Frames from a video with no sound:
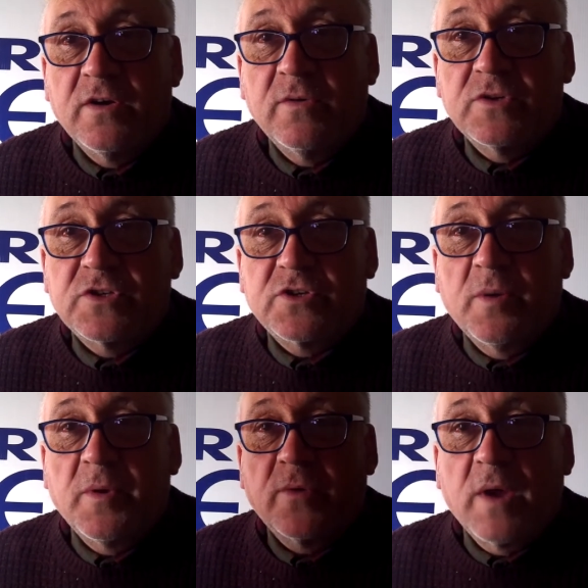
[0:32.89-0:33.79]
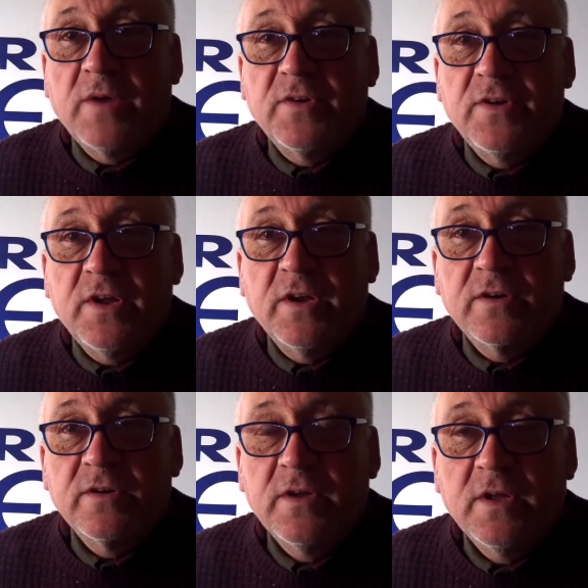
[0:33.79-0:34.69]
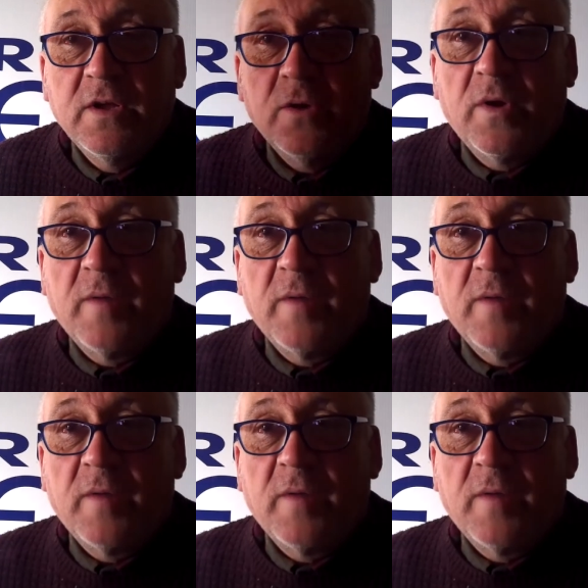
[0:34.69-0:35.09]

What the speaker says: which is coming right in here where